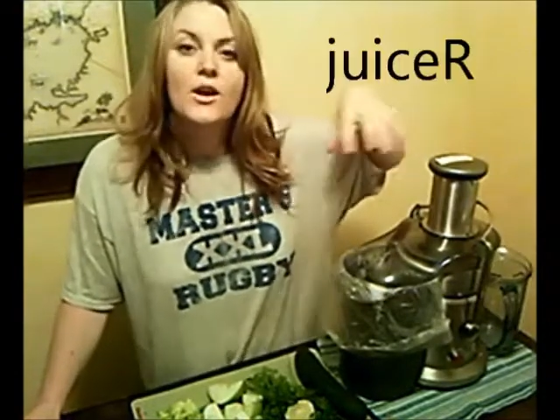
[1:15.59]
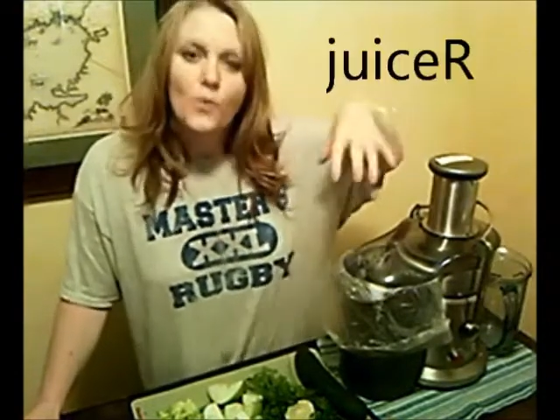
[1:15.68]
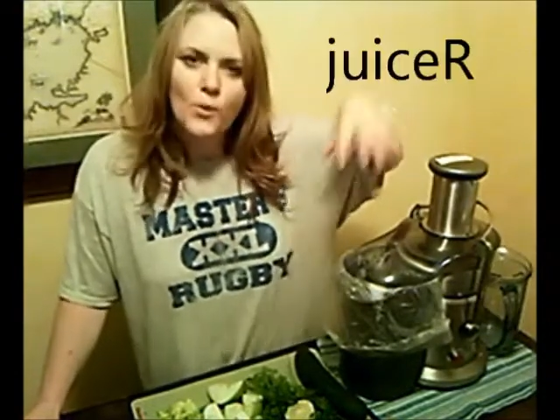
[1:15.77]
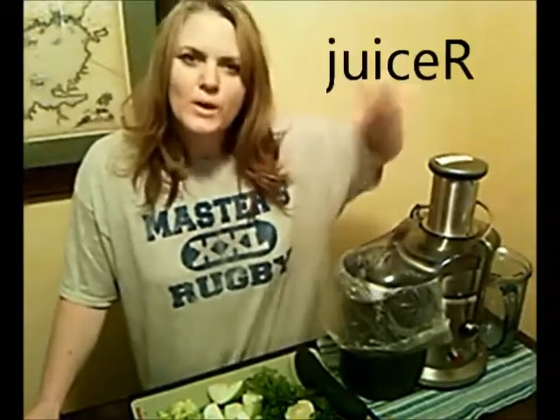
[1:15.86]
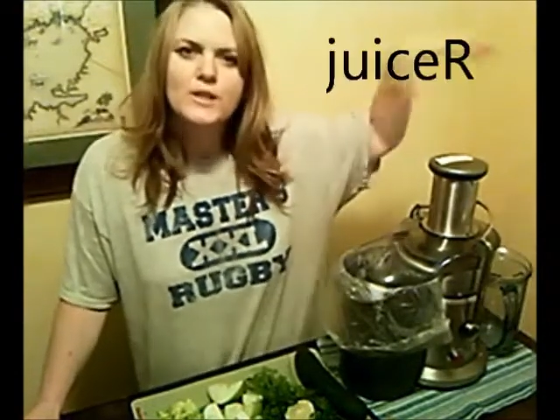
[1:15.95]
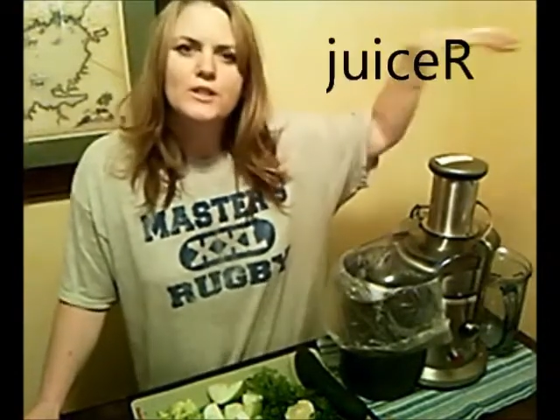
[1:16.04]

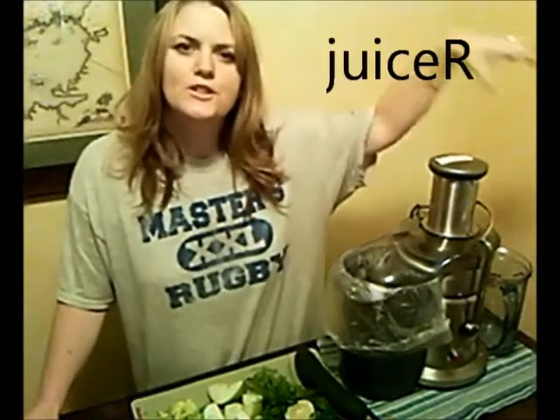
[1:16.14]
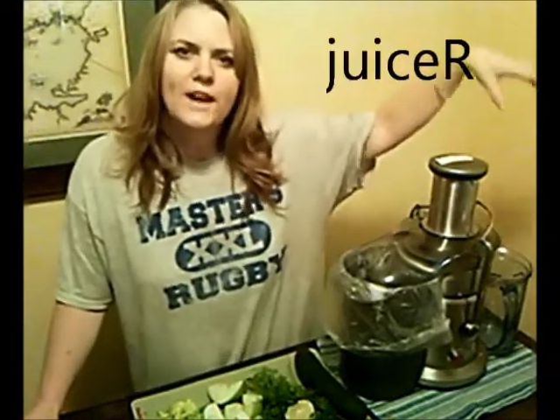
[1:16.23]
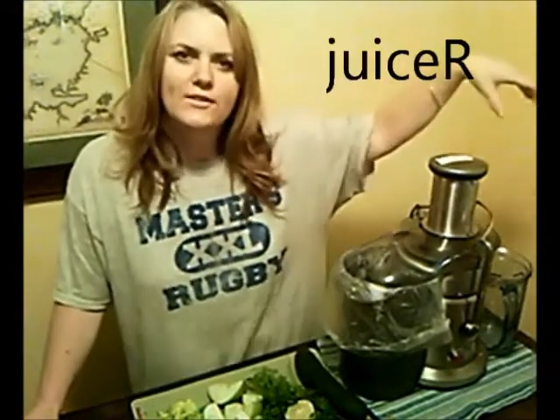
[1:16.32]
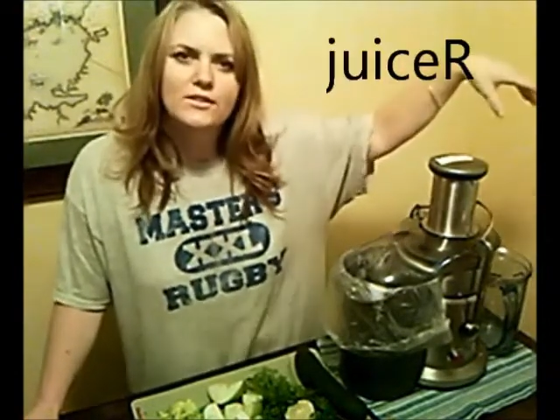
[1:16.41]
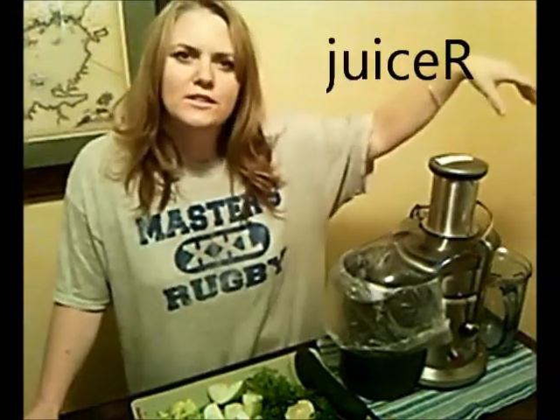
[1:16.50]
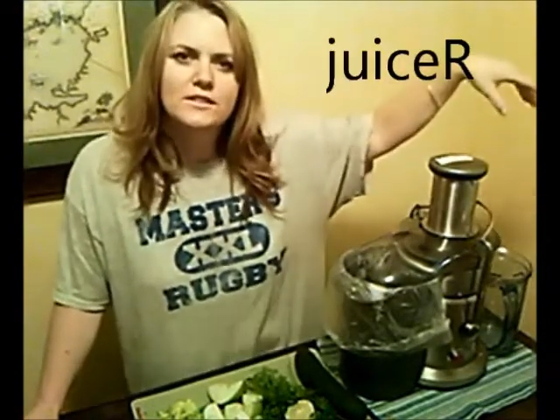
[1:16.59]
will
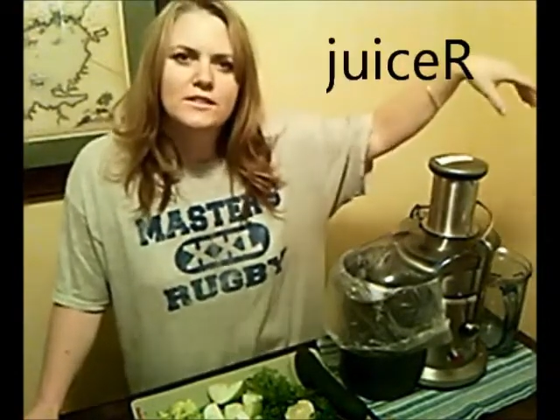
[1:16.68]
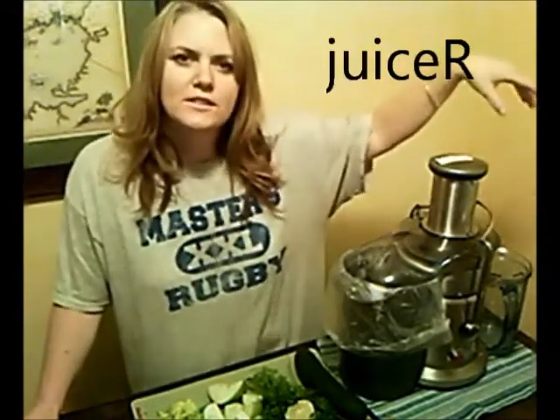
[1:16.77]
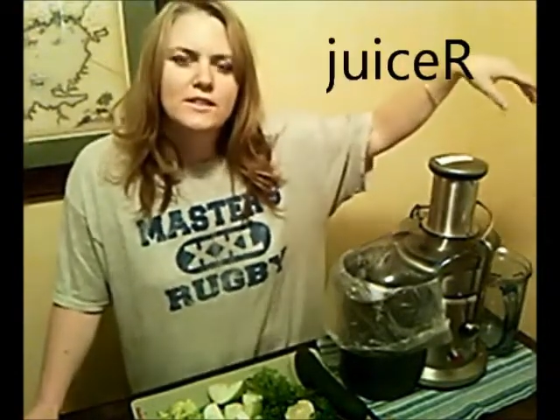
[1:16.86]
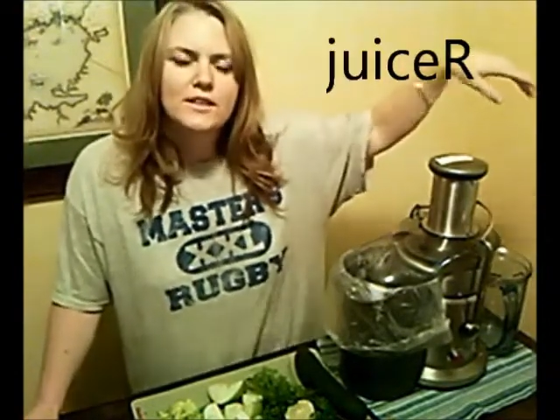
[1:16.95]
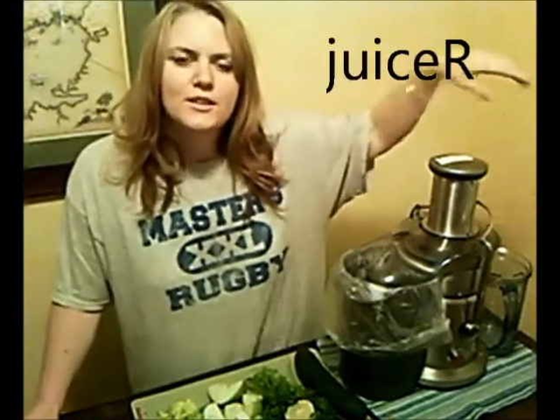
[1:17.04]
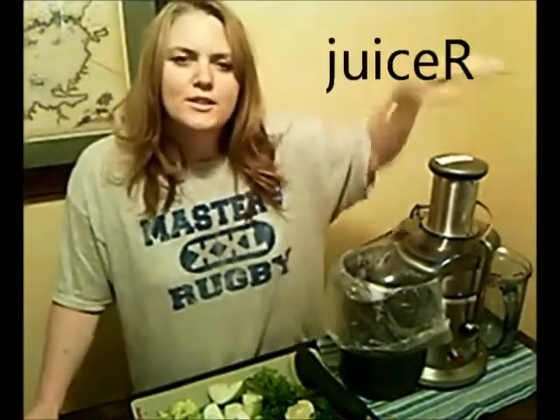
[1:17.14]
travel.
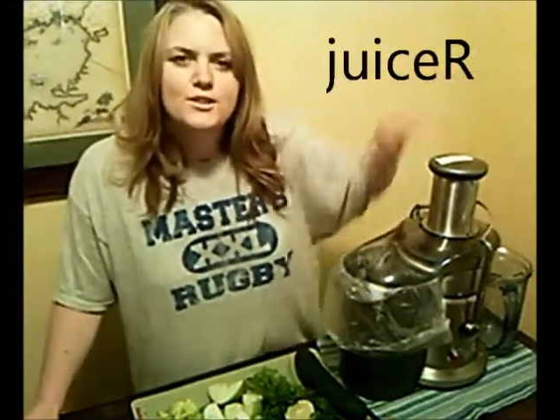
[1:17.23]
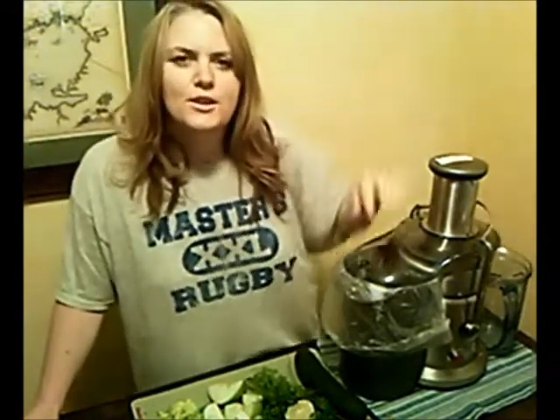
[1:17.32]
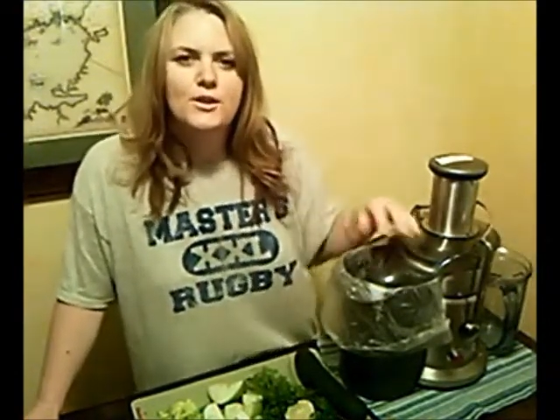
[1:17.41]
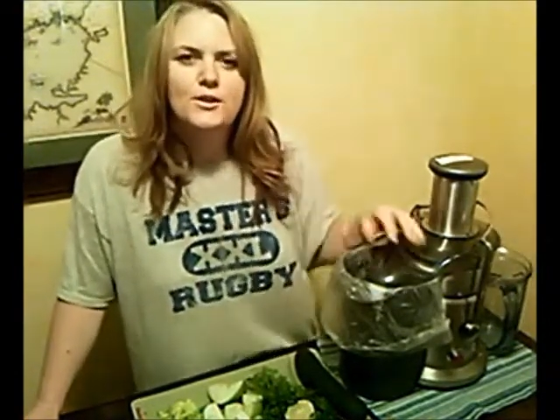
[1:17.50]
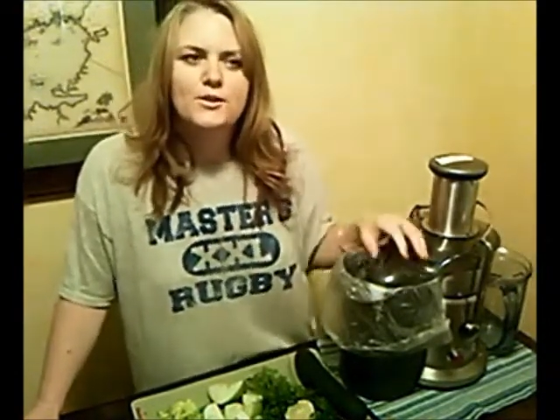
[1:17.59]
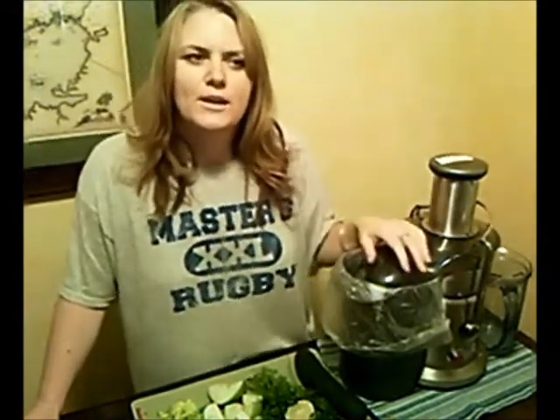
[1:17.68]
So,